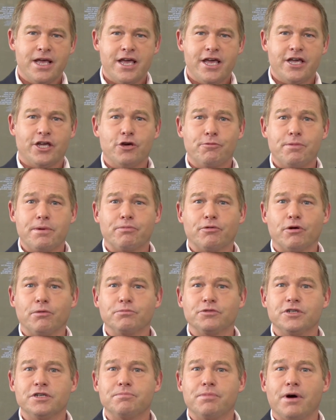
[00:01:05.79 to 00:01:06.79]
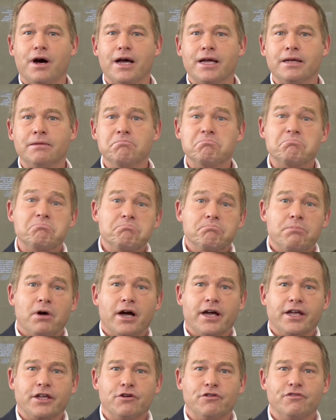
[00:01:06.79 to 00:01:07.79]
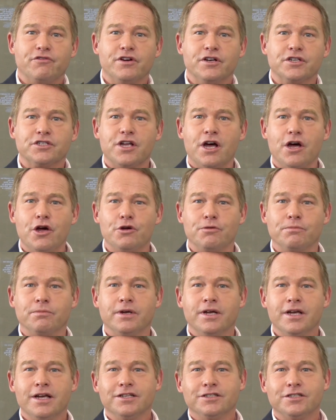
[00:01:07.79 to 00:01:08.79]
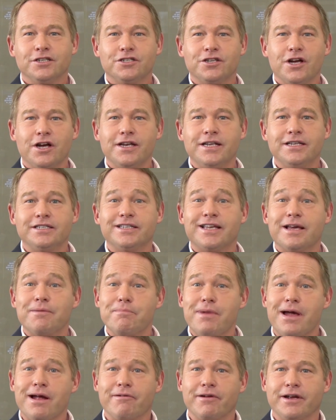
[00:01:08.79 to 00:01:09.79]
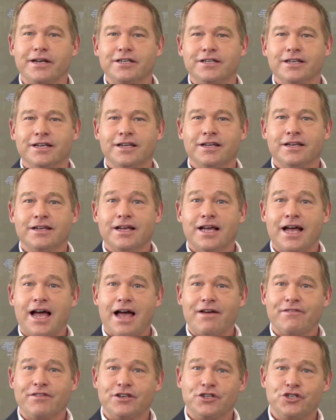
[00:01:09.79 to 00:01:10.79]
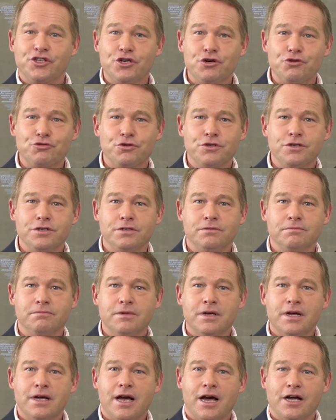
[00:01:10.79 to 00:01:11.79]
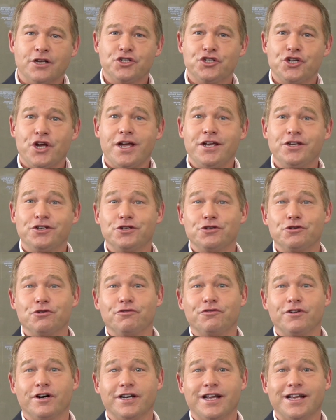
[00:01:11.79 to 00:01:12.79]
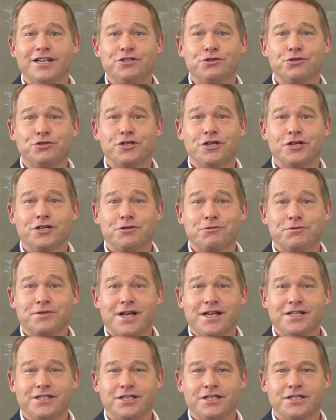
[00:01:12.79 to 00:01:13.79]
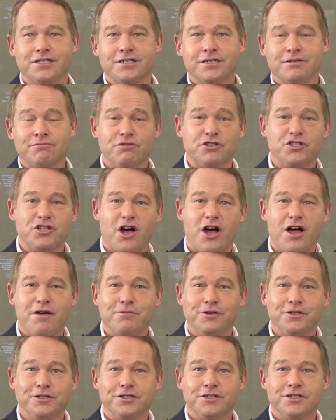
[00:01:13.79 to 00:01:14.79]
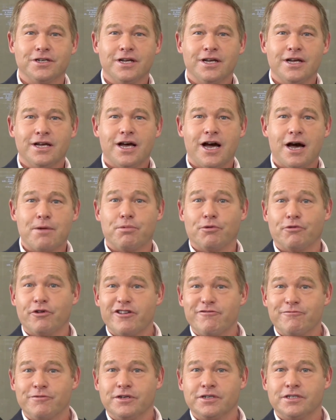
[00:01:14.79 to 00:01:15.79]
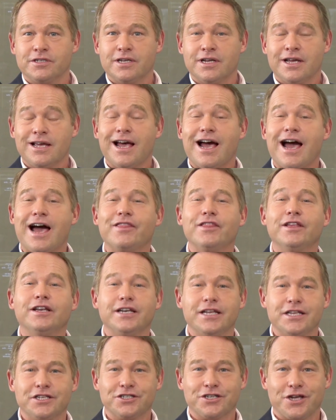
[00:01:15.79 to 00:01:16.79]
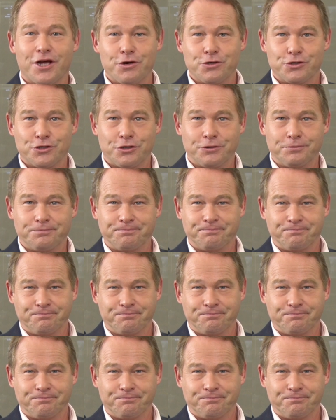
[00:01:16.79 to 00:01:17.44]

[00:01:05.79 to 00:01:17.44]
It could be prompted by buying your first home, deciding to get married, having children, a change in your financial circumstances, retirement, a bereavement, and the list goes on.